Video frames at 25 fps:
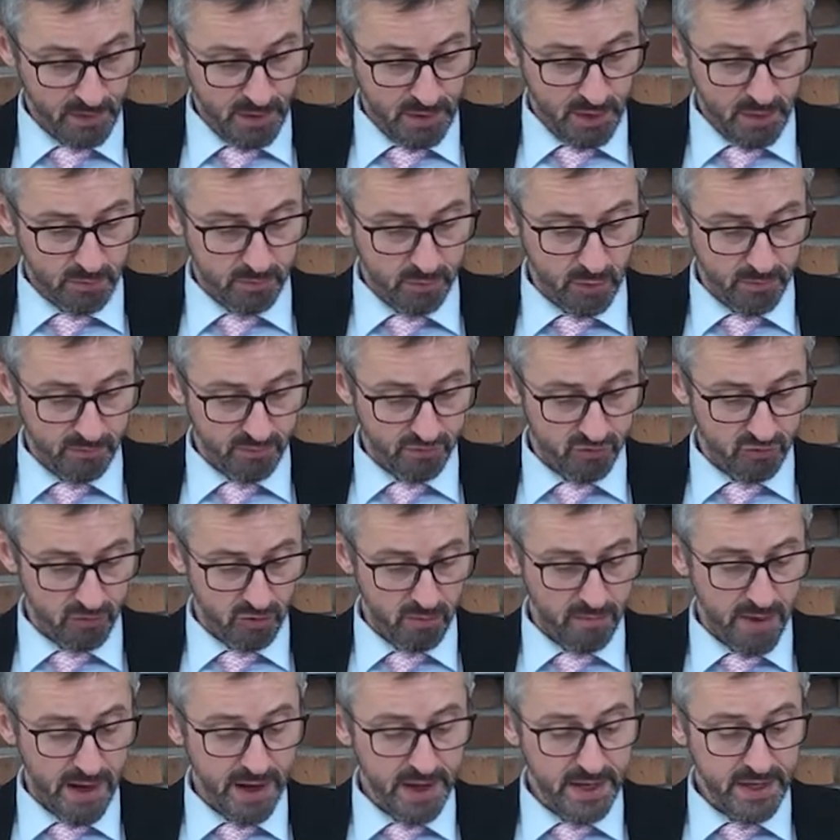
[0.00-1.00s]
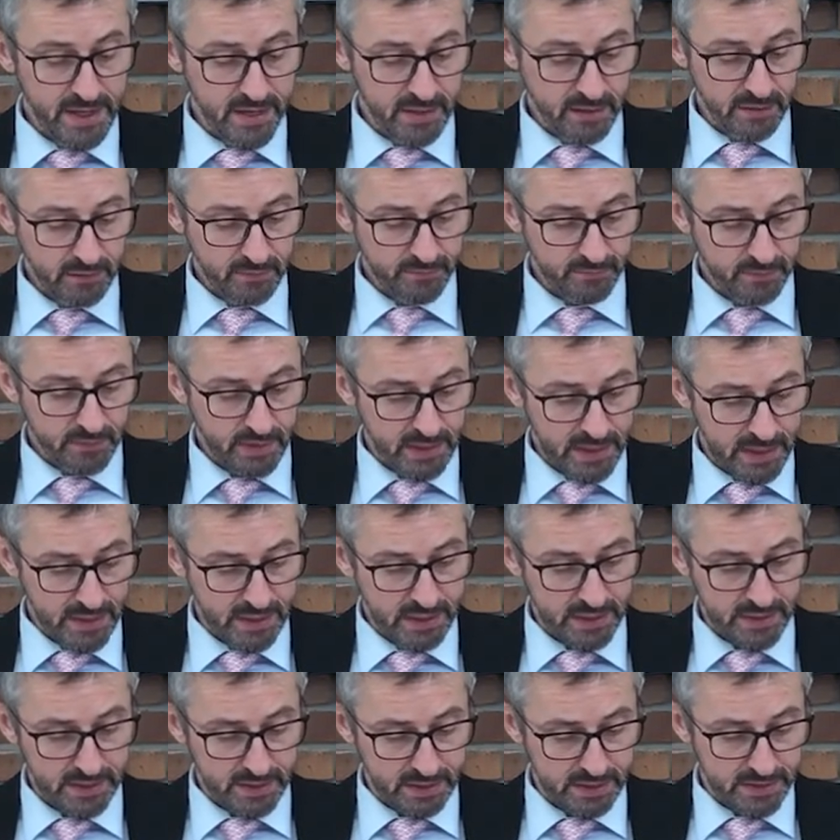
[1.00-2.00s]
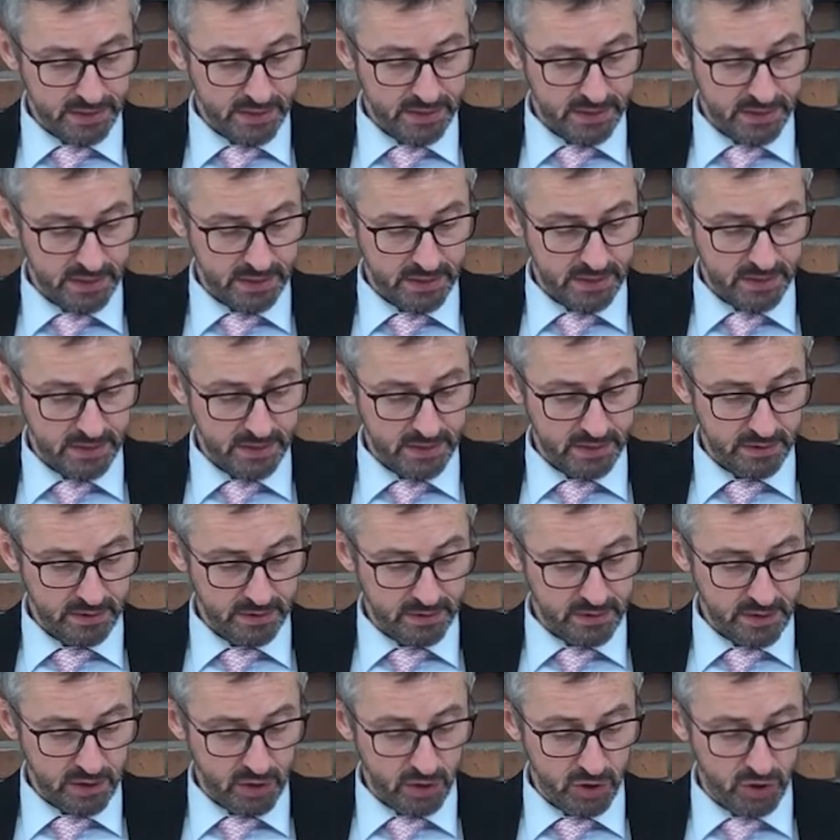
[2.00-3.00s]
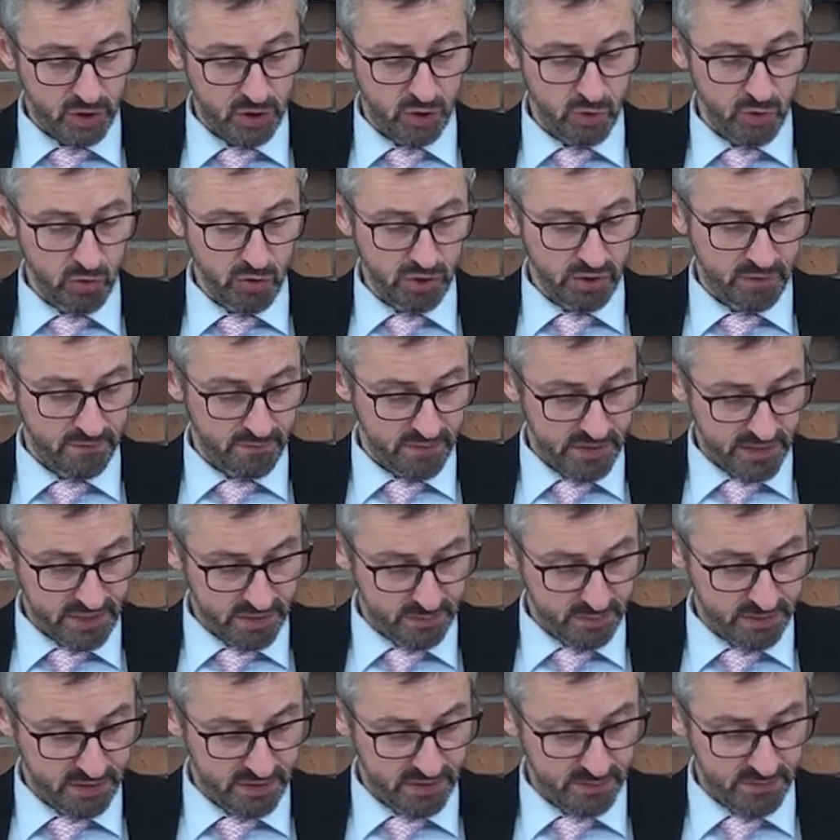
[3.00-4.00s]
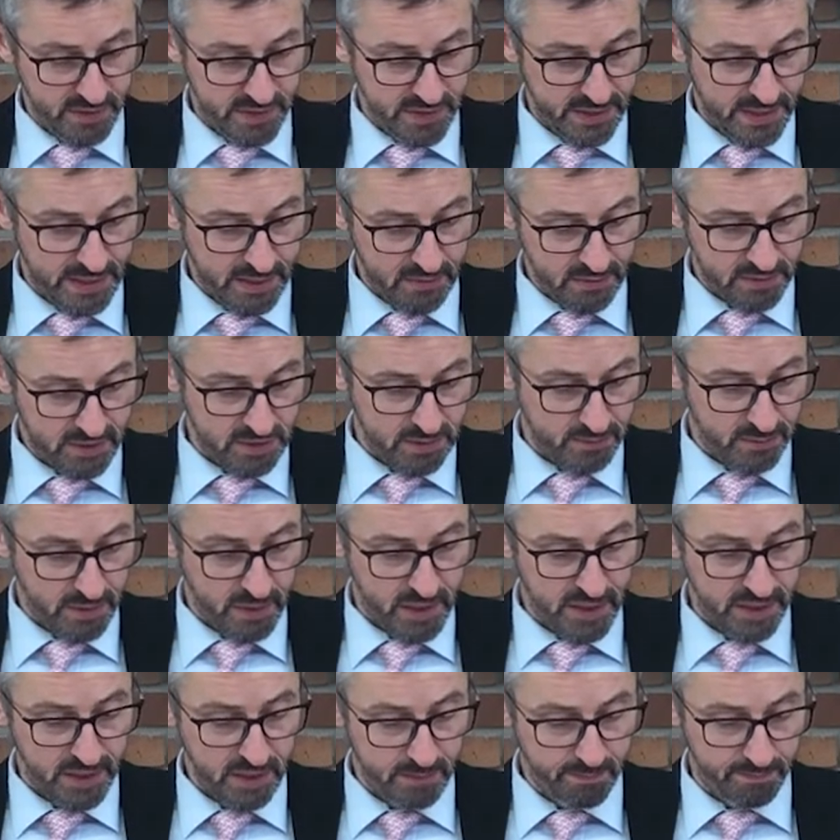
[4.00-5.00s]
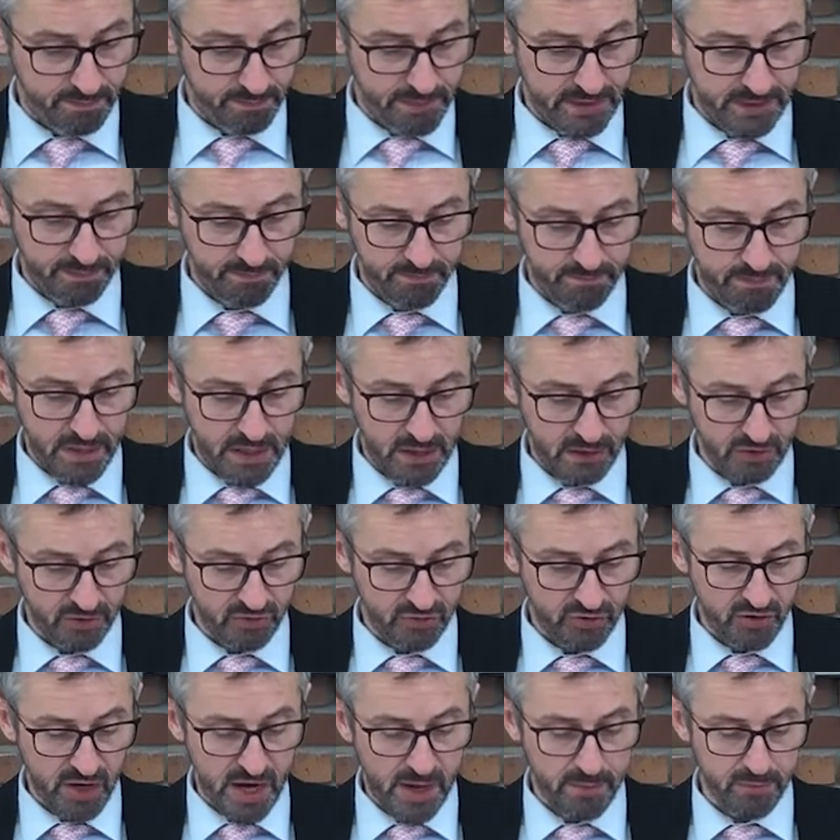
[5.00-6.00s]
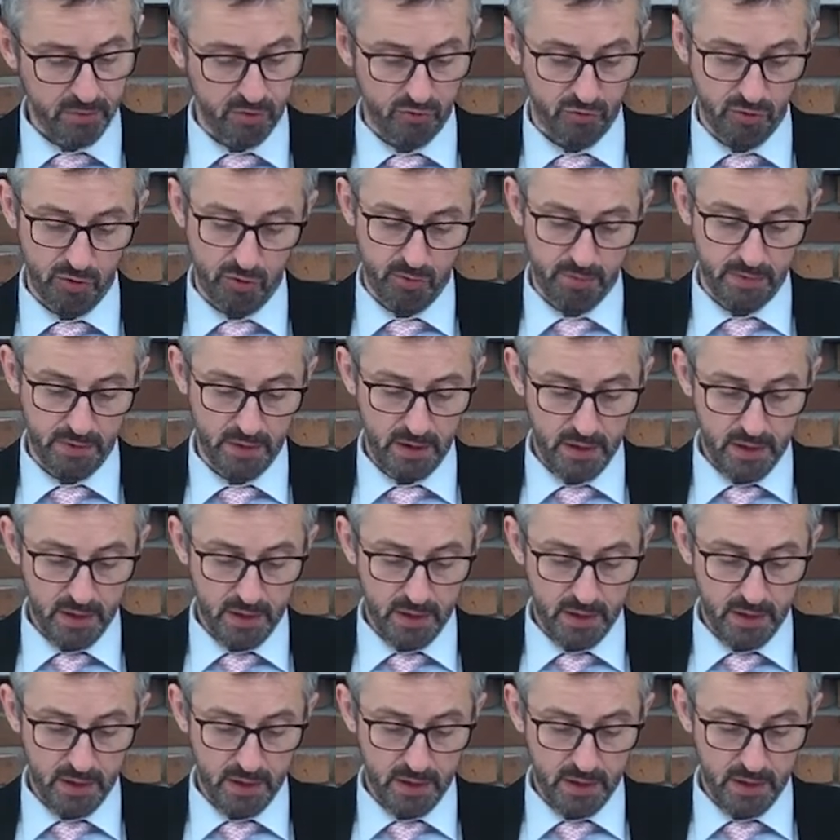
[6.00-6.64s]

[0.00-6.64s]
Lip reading: Moving to Romania, and a huge investment has been announced by the Beltram Group,